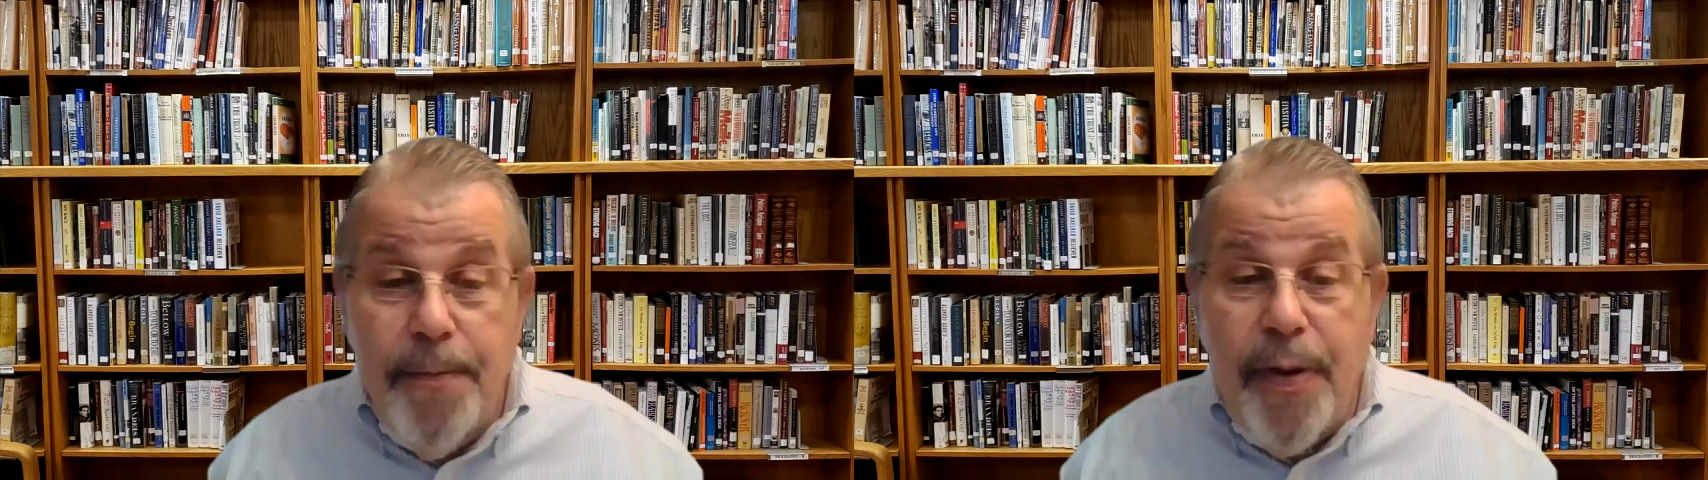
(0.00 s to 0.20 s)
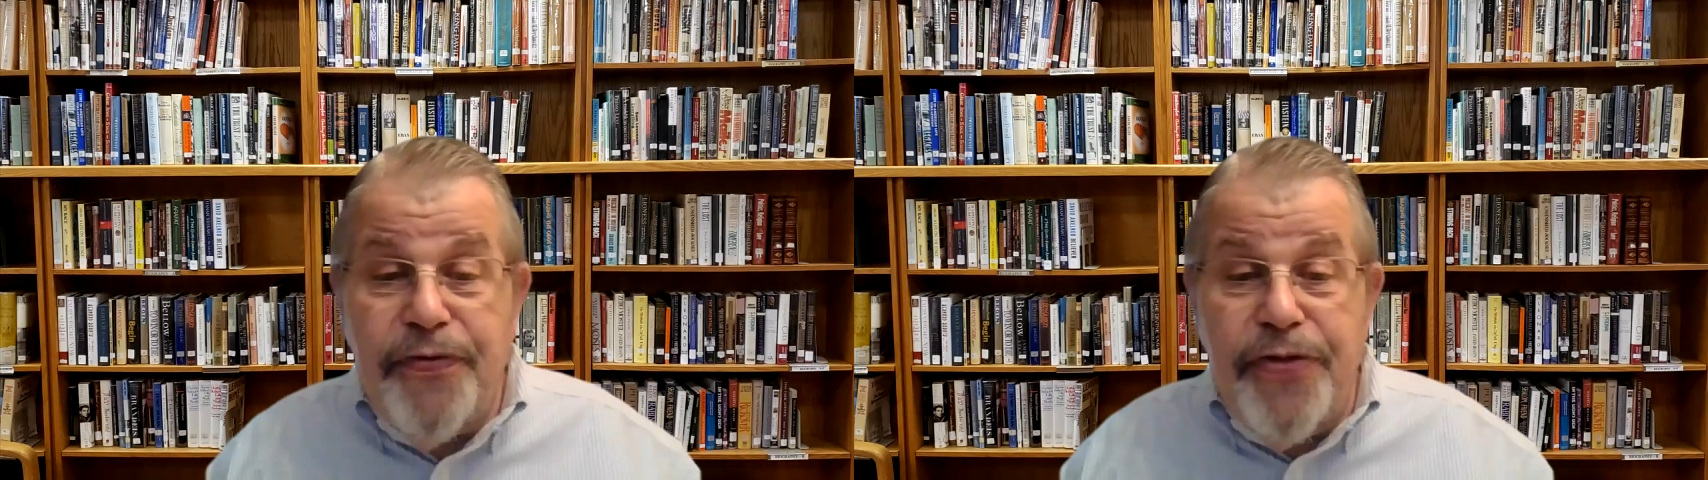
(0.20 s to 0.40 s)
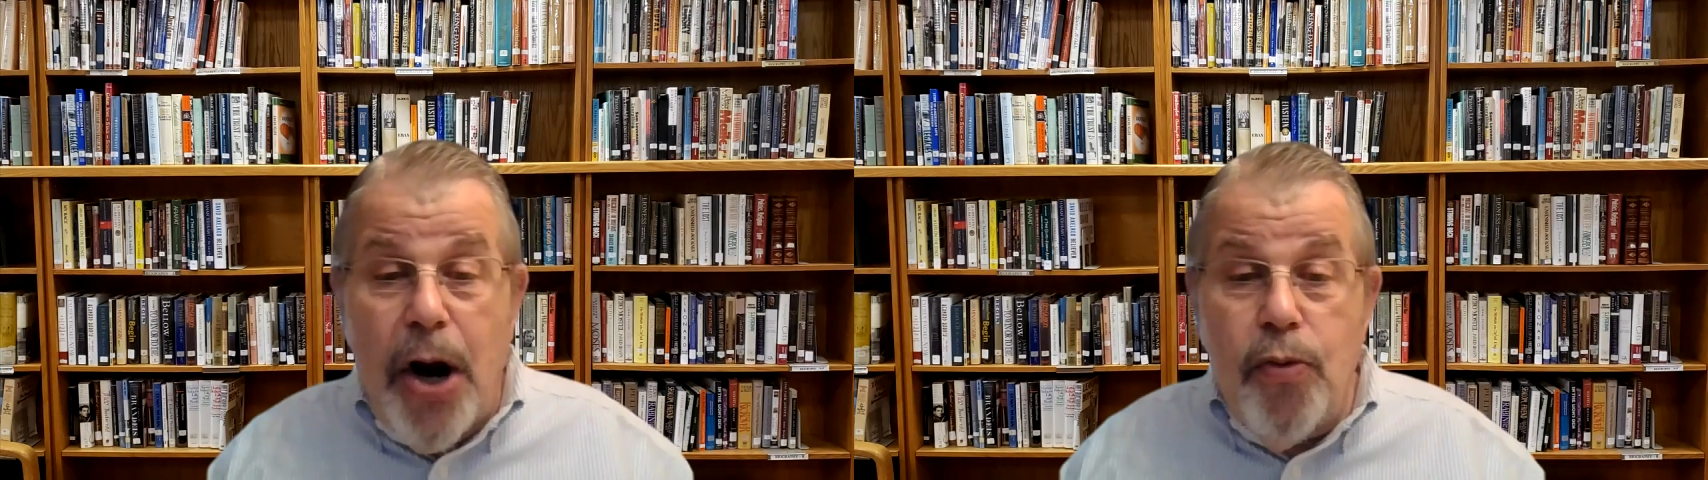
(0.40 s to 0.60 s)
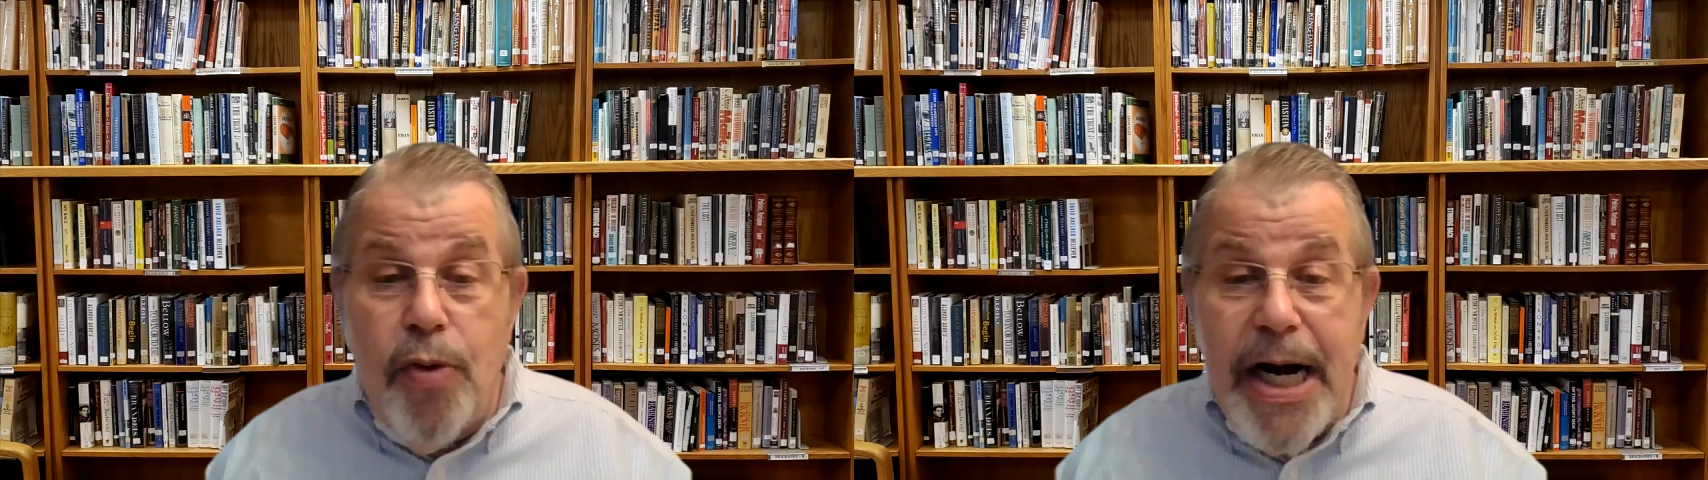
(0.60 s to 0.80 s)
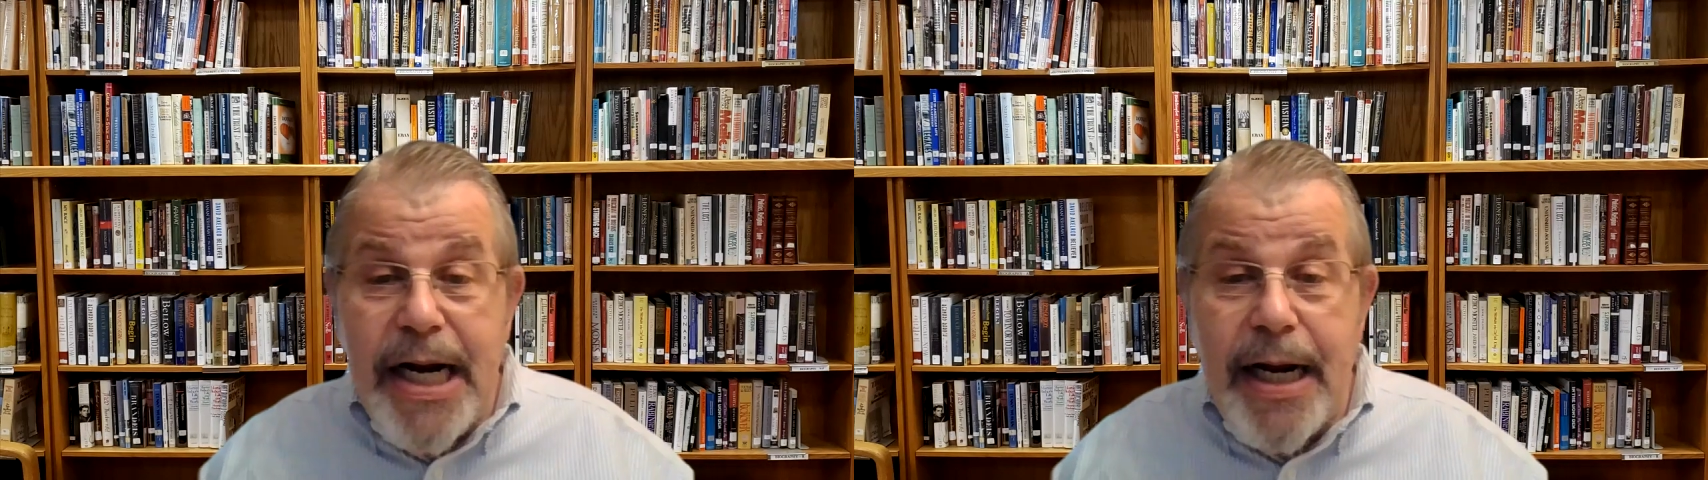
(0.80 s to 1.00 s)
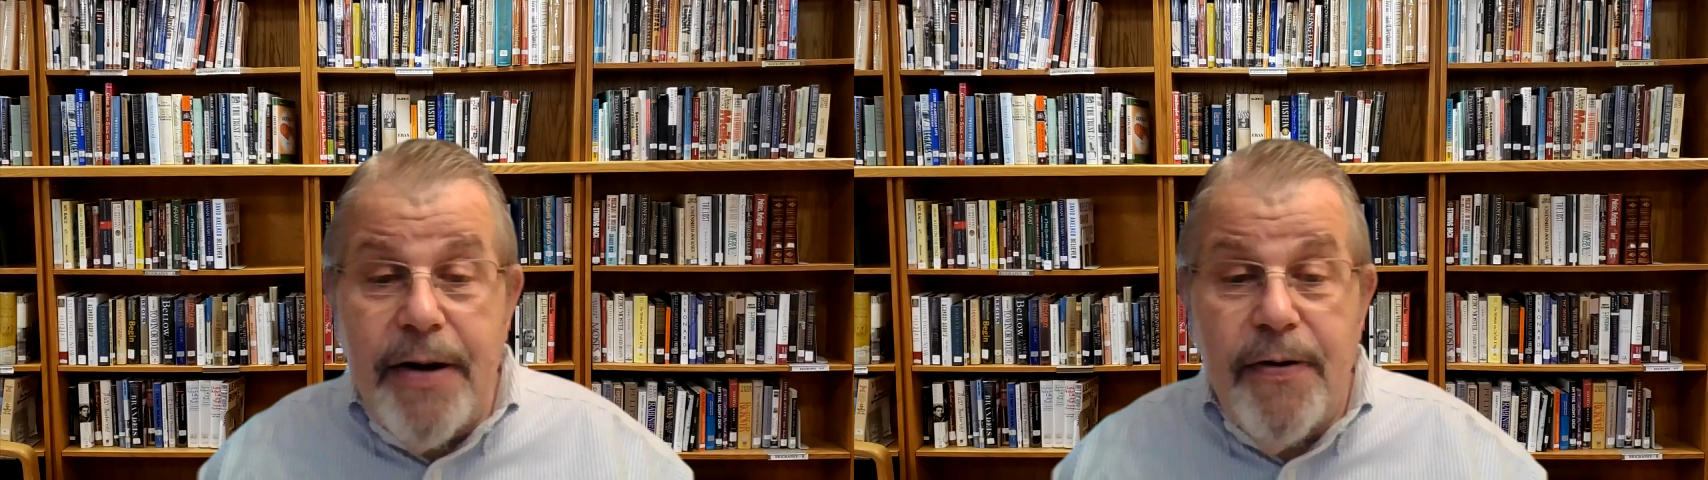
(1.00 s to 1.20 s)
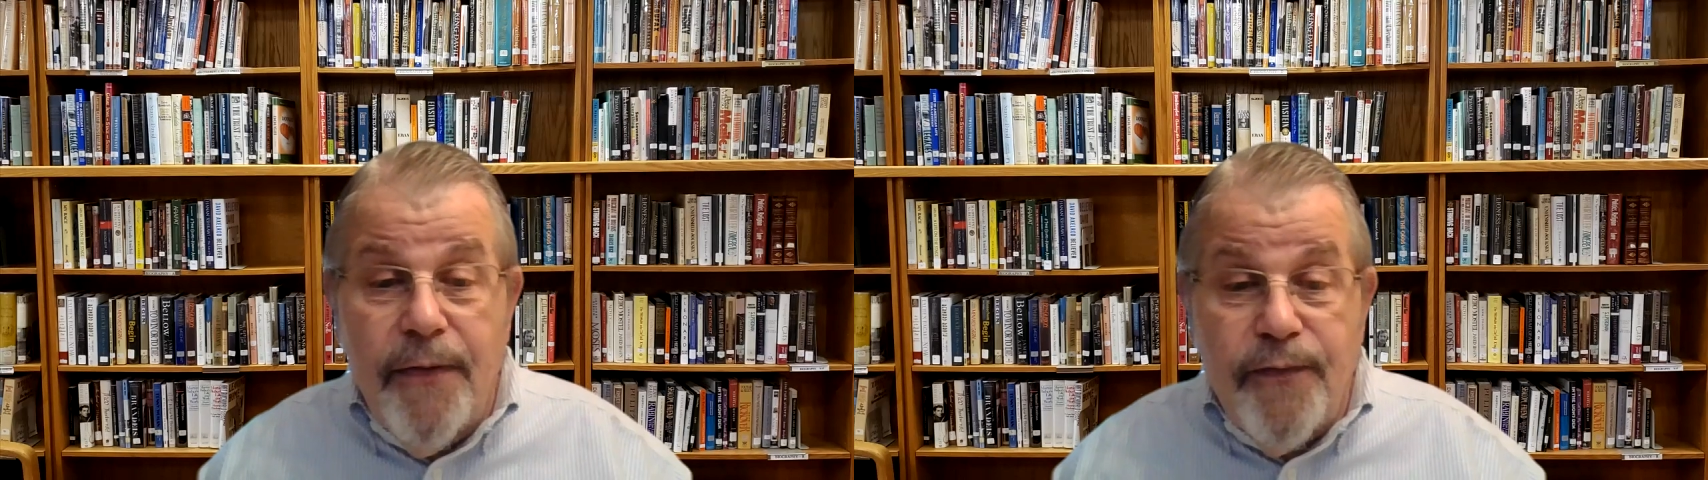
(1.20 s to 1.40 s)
but they're reading it